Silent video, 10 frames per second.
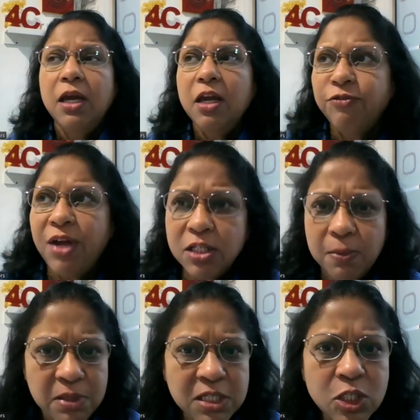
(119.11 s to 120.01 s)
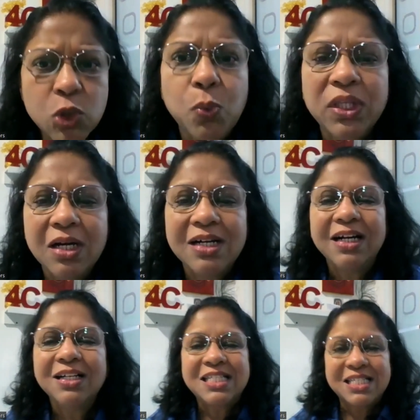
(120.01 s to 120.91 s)
If there is a business with
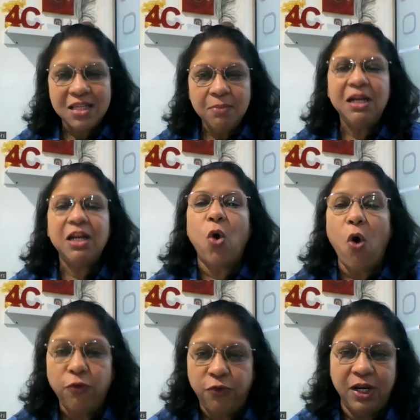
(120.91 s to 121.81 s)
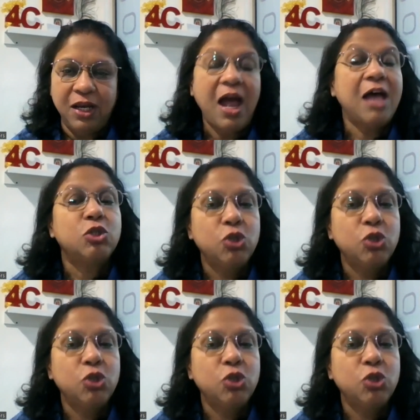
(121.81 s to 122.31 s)
a similar offering as